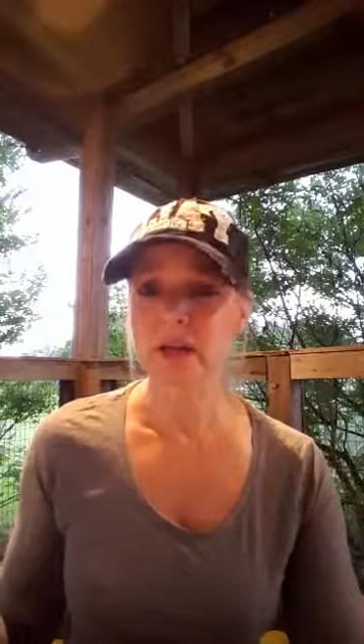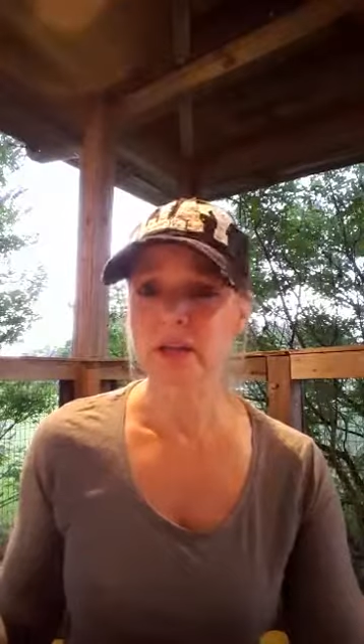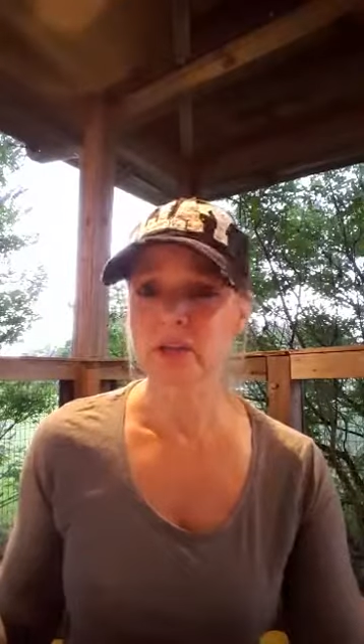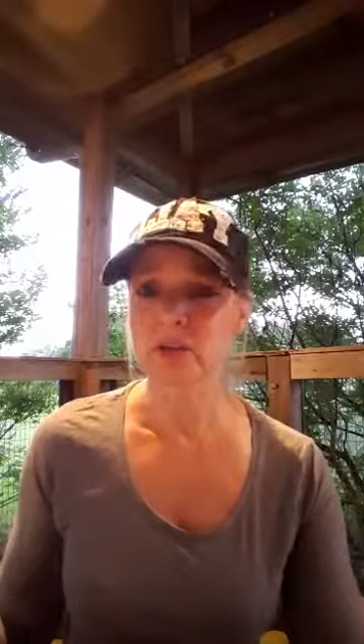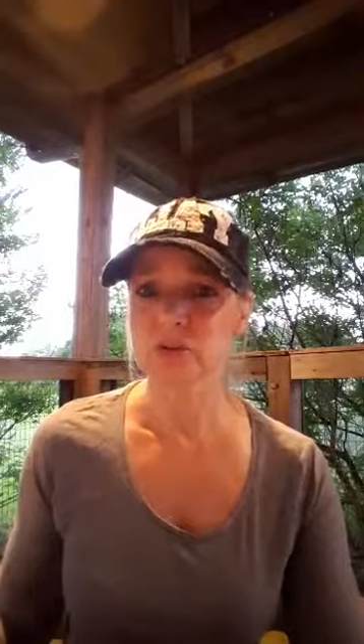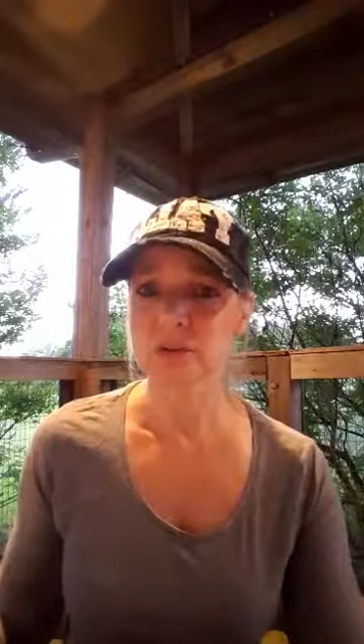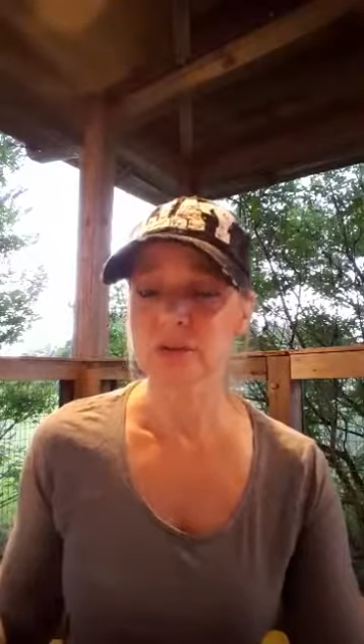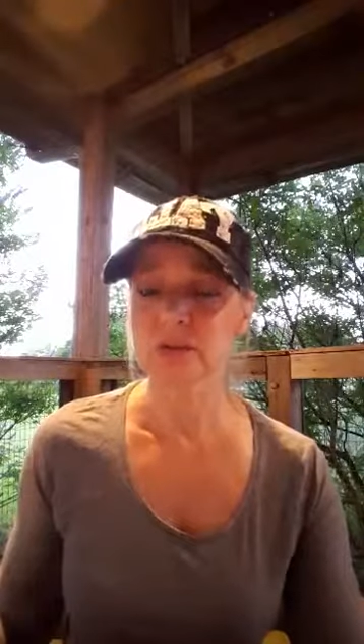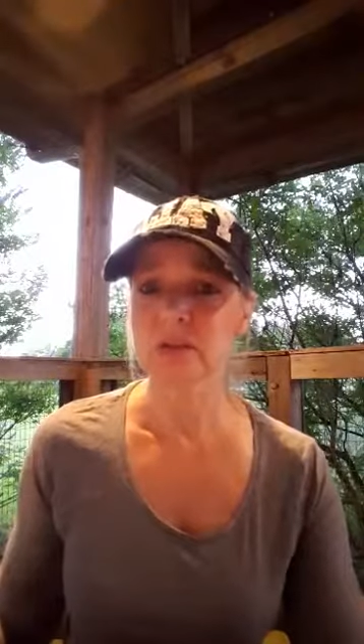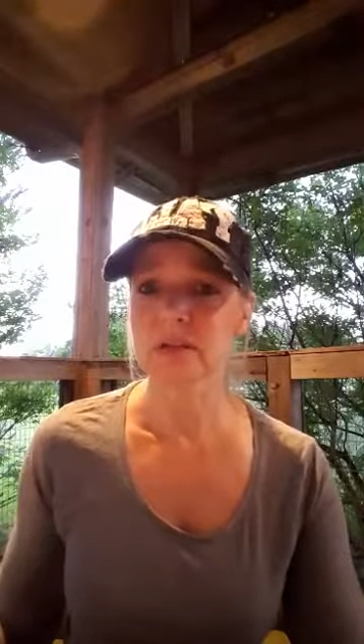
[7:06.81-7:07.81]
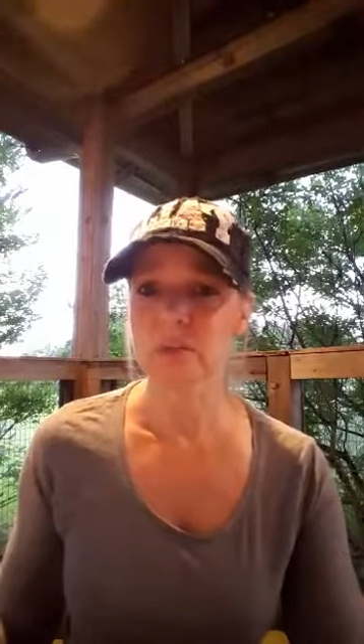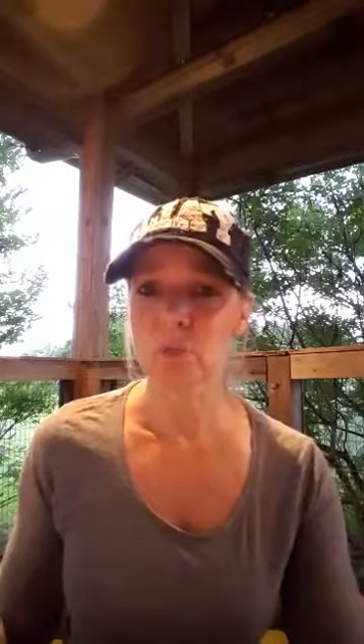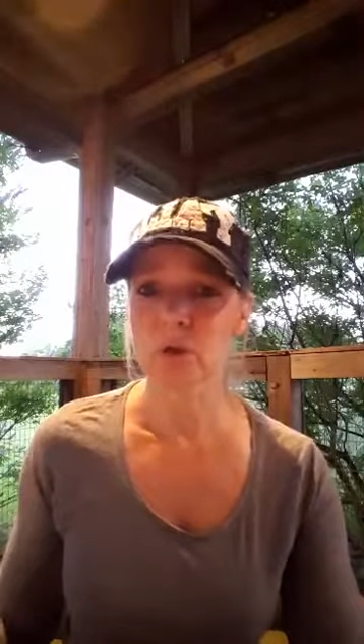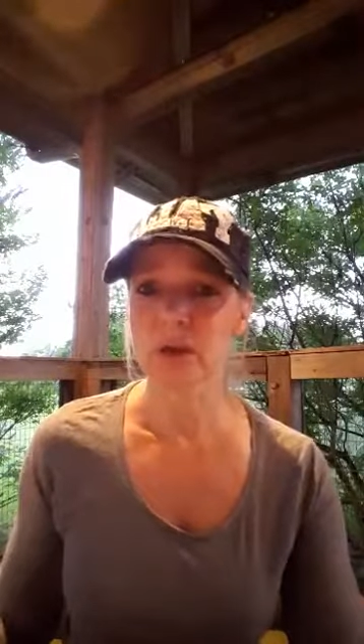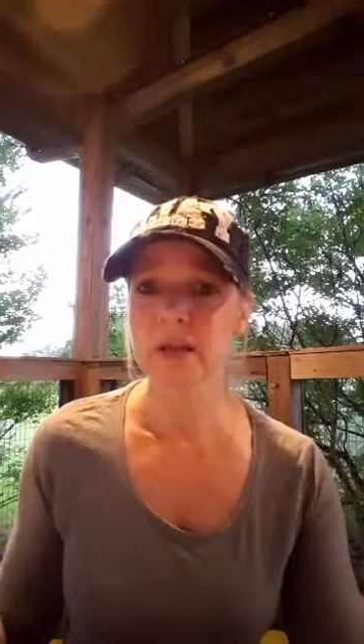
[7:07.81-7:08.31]
I use it in the
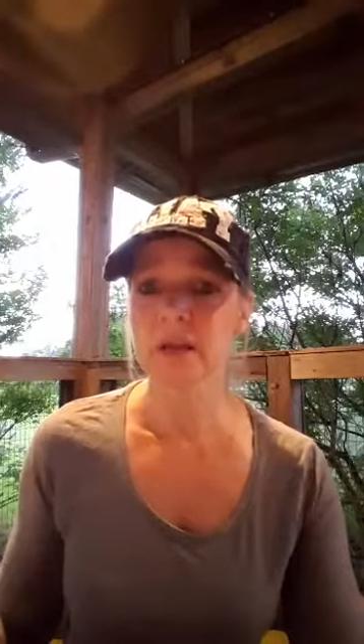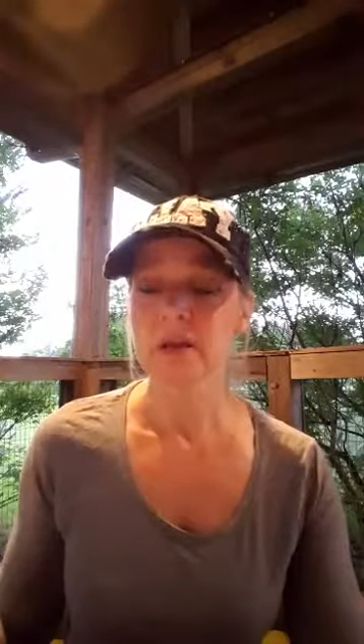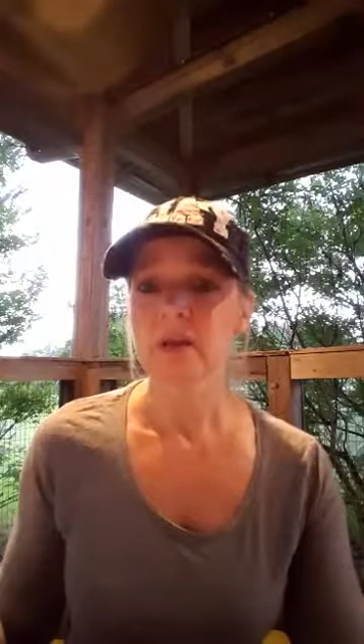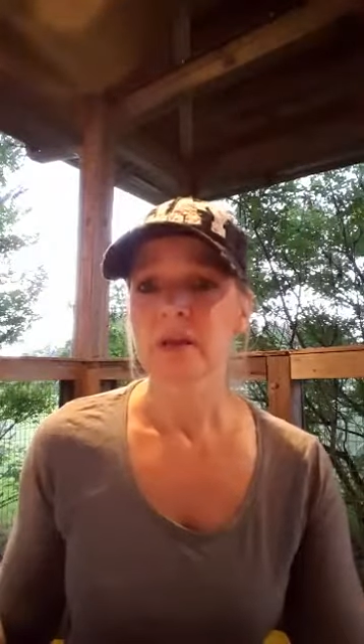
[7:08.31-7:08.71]
morning.